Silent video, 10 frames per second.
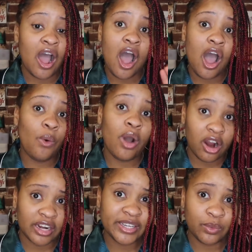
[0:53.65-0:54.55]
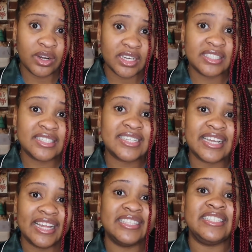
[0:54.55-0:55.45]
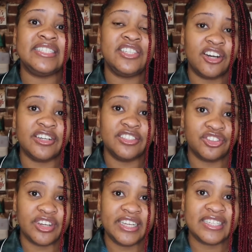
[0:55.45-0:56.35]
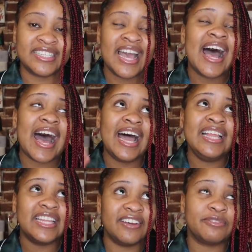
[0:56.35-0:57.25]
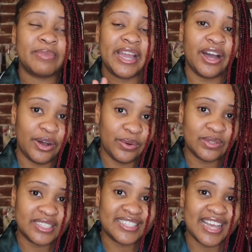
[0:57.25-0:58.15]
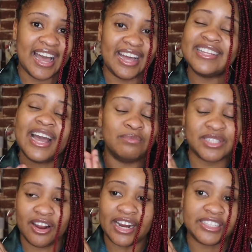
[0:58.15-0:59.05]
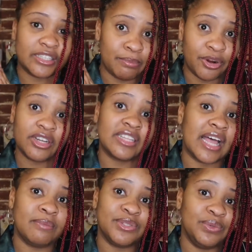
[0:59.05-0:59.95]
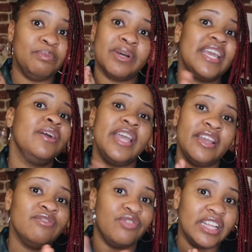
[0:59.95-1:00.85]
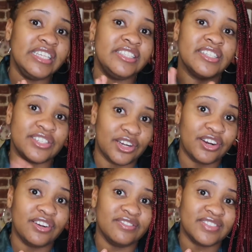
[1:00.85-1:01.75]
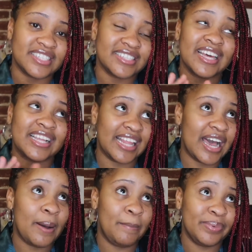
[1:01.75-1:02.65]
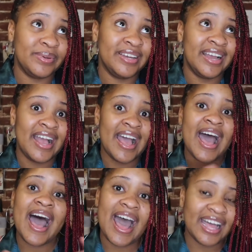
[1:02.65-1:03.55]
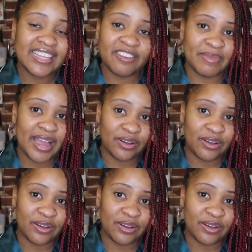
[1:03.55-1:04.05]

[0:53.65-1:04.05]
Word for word: how hard it was to get these Dunkin' drinks. I left my house at, I'm sorry I did the bird clap too, but it, it really deserves the clap. I left my